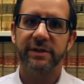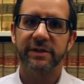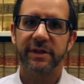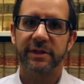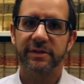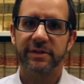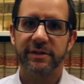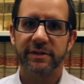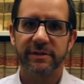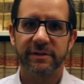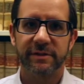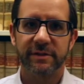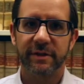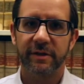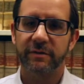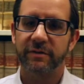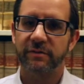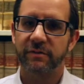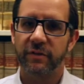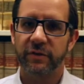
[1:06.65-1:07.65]
such as
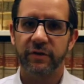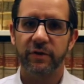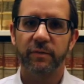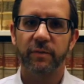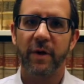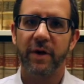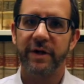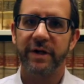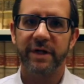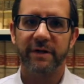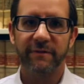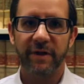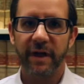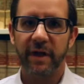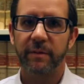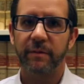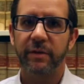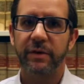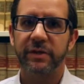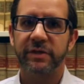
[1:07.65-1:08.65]
third-party
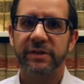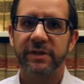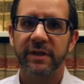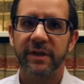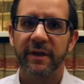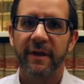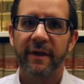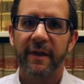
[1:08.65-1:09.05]
developers.